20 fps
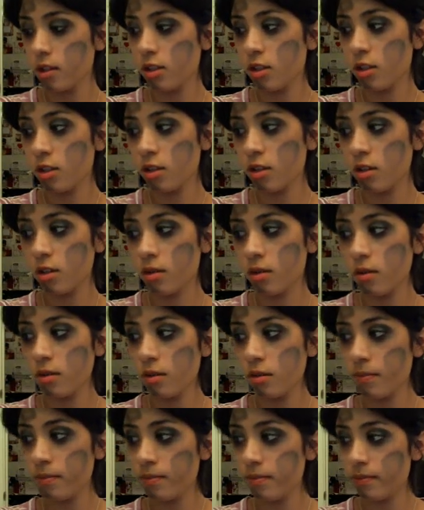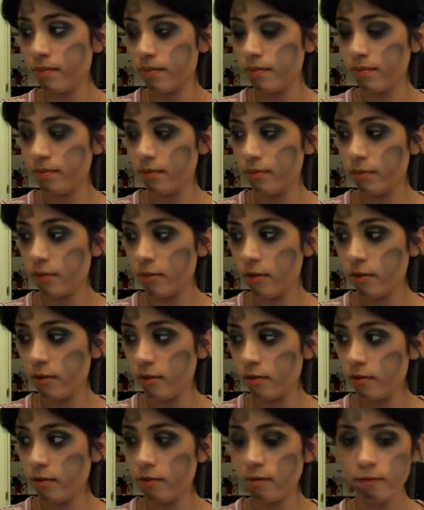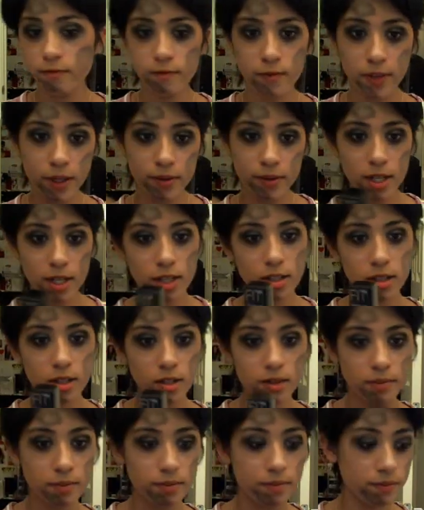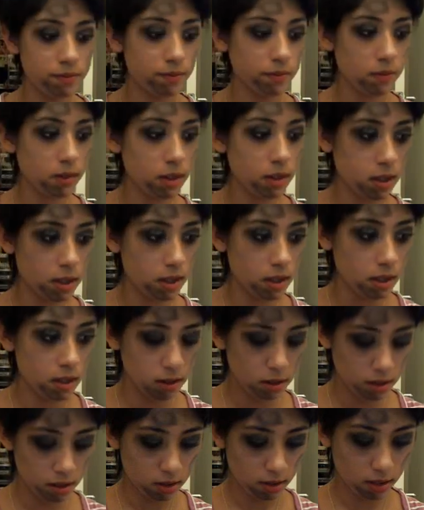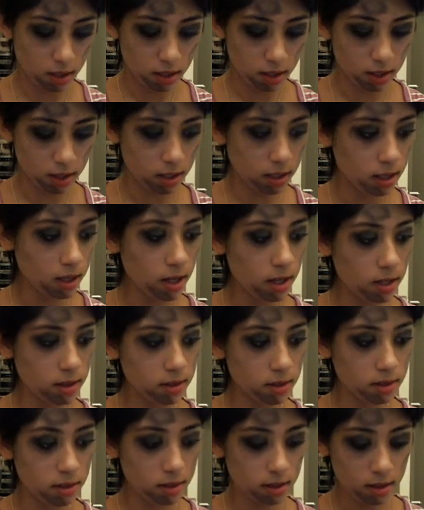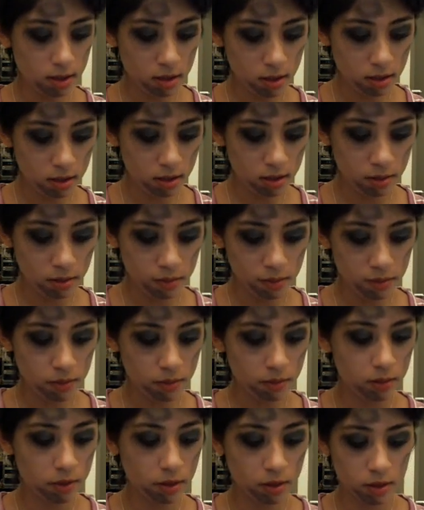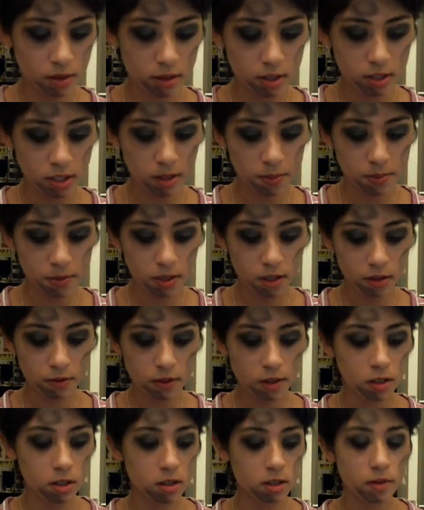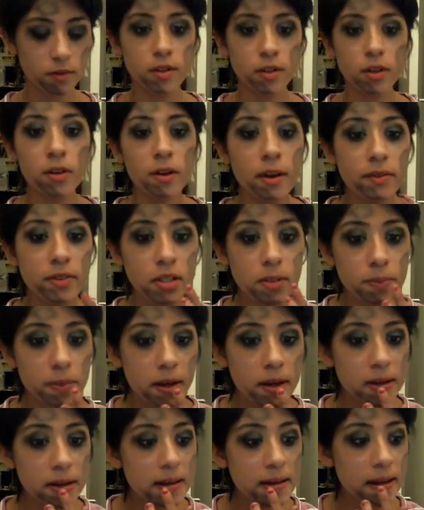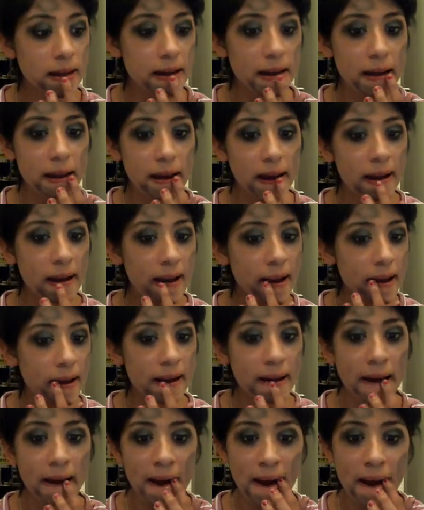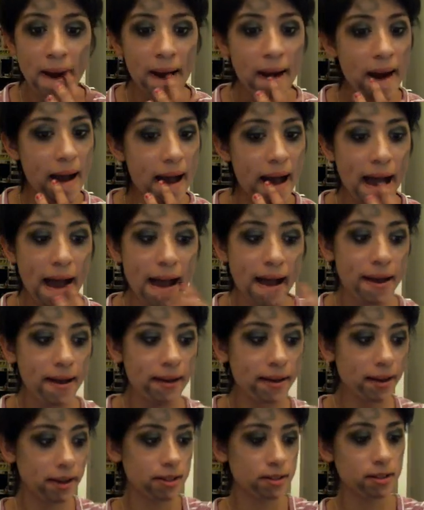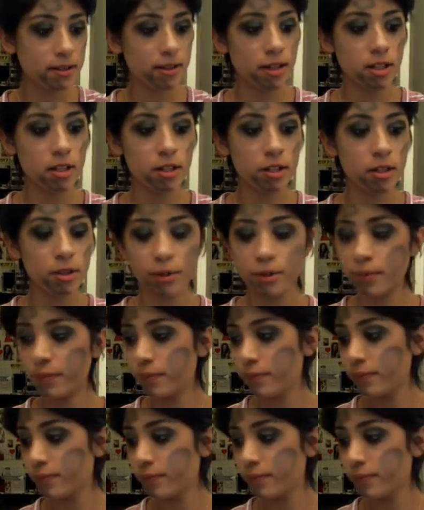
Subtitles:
your foundation. Just kind of get some on the tips of your fingers if you don't have a sponge like I don't. Actually, I do.